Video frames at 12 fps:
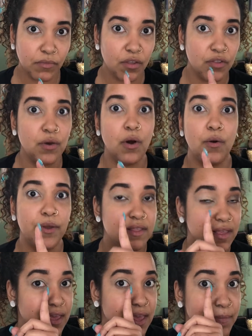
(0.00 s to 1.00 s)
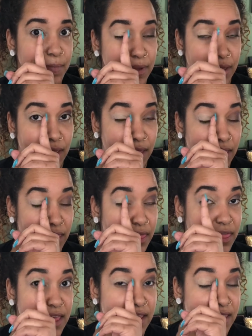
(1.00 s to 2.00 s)
So always keep
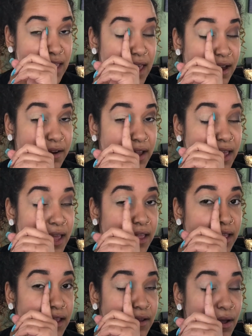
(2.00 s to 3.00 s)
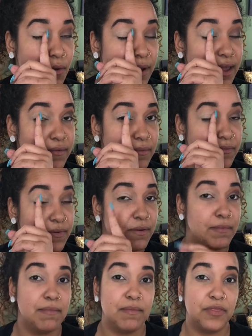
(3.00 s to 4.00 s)
this area away
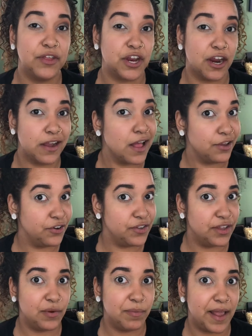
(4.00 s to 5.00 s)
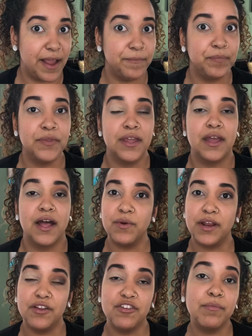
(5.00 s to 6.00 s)
from the dark colors that you apply.
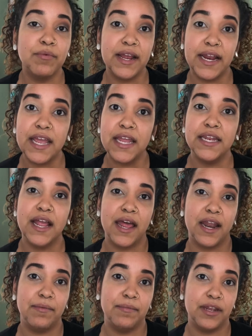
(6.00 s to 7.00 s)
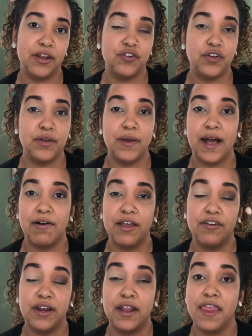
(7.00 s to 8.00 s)
We're gonna jump right in, and I'm gonna show you how
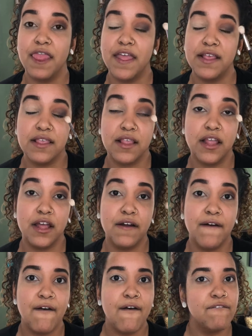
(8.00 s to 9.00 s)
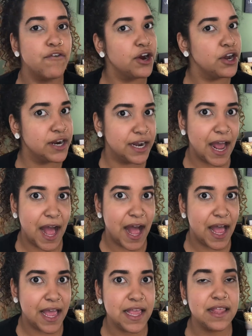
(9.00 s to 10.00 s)
I created this look for hooded
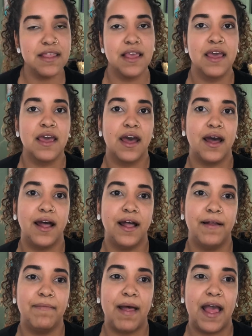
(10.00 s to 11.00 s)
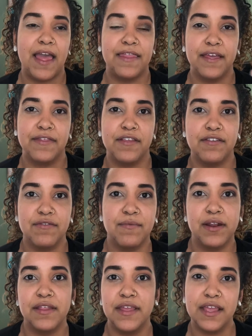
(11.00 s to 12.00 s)
eyes. I think this is
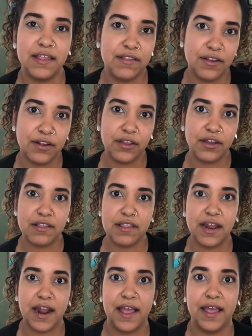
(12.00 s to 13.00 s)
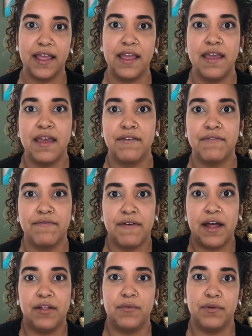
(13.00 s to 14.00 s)
one of the easier looks that I
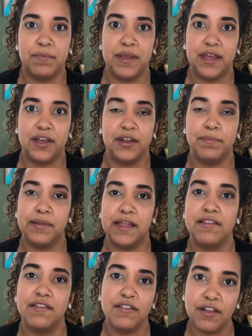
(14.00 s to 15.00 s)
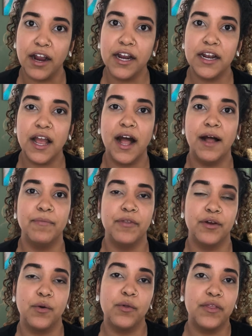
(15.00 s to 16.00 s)
felt would be a good place to start.
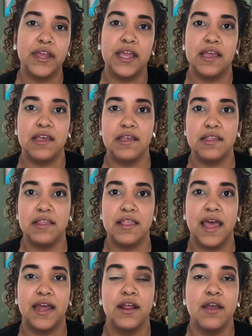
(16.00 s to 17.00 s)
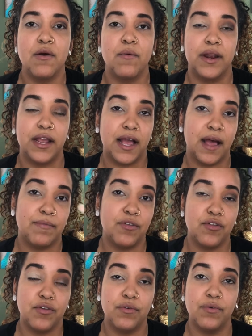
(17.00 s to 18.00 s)
The cool thing is that when it
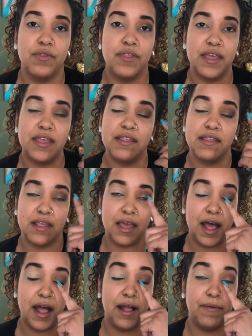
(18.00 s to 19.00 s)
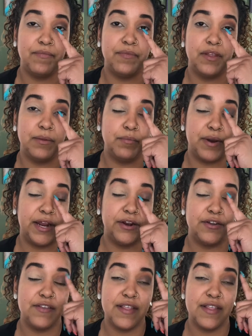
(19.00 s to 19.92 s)
comes to this, the brighter